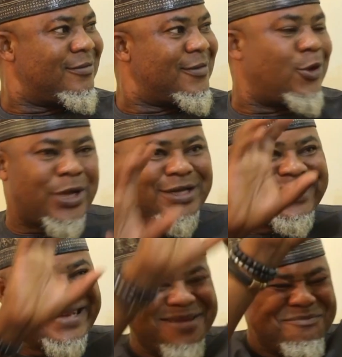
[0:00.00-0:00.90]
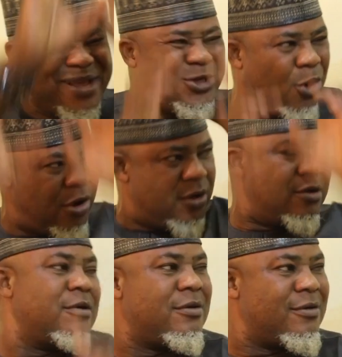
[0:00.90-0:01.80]
Those are the three major
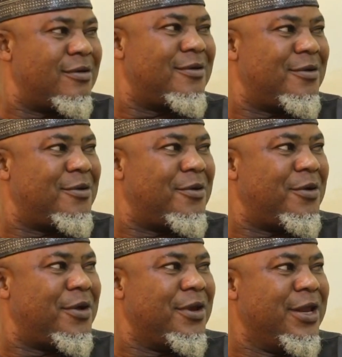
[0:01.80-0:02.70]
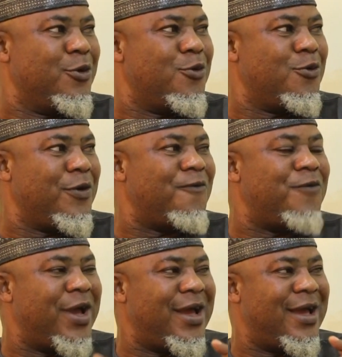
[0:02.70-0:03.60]
new
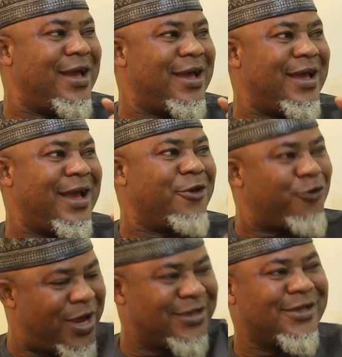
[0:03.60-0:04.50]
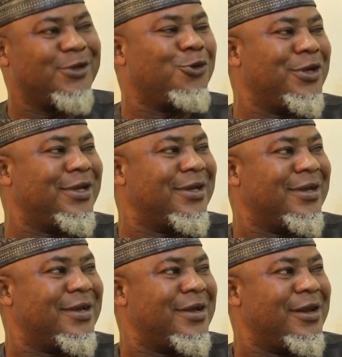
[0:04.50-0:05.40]
entrants into the
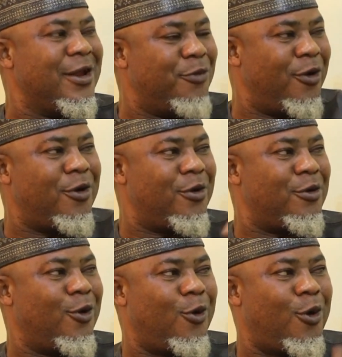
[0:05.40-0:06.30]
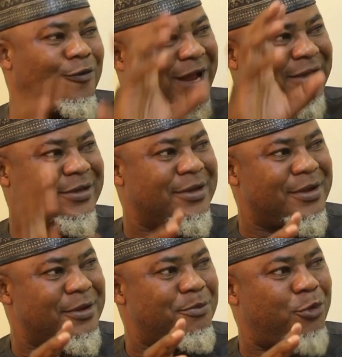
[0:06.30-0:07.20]
labor law of that
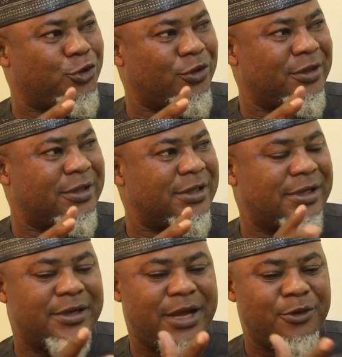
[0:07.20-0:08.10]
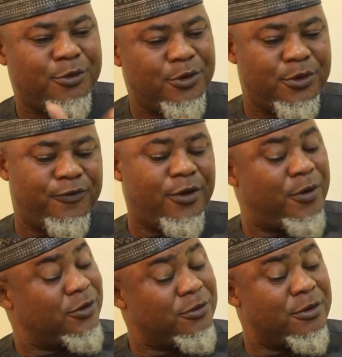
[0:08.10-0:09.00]
portion. That if you don't
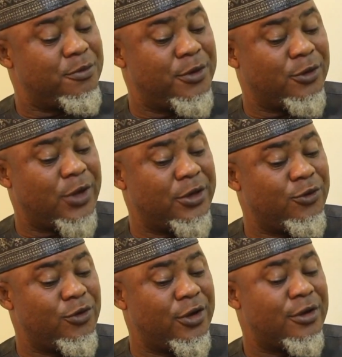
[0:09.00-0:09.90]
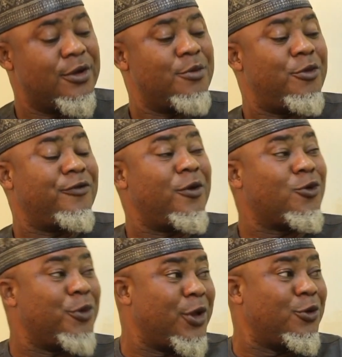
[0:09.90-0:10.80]
want to go belong to any union, or if you don't want
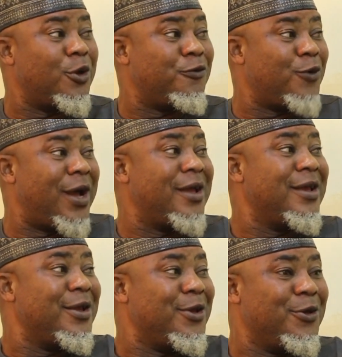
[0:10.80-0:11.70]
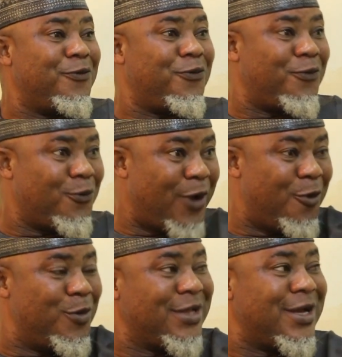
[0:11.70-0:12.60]
to belong to any union, if you are
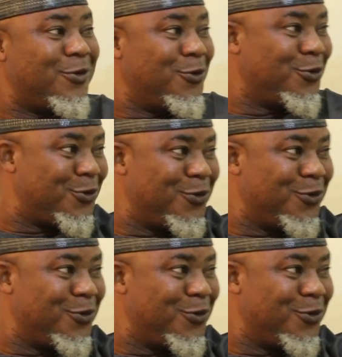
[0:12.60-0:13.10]
humiliated, who